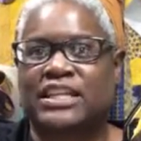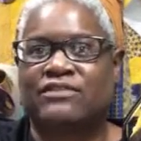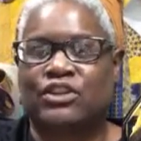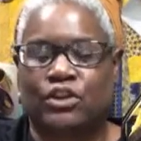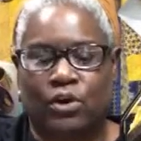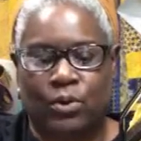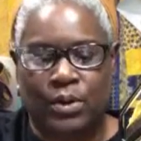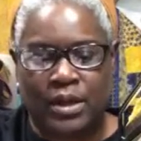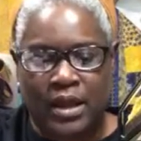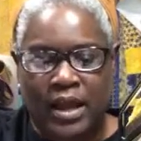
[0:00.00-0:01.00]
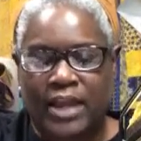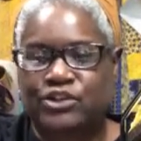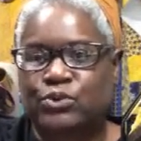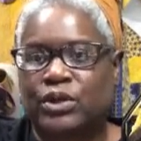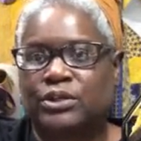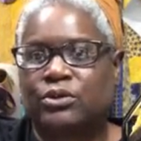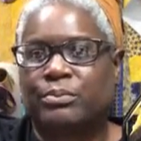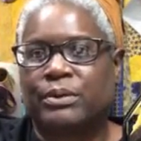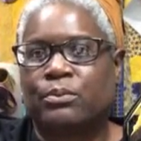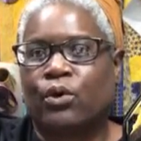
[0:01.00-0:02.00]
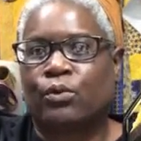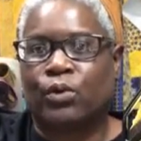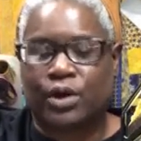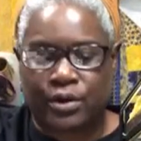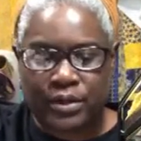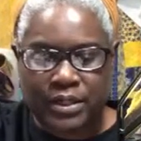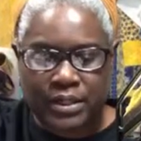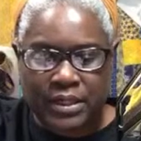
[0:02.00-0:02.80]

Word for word: even though I do a little bit more work.